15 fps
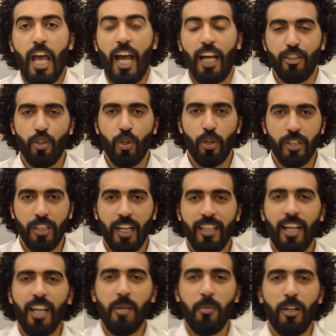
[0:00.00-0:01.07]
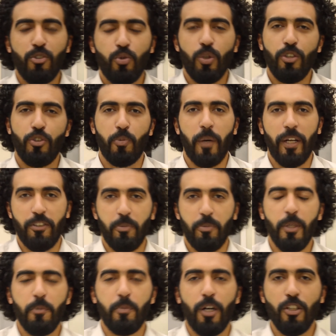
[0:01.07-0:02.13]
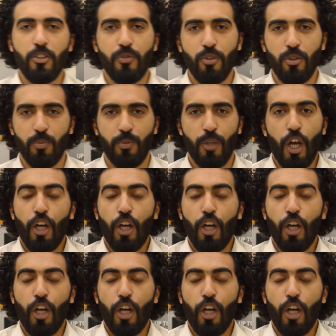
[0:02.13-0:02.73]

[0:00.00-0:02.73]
and you are in a dilemma as where to buy spare parts from,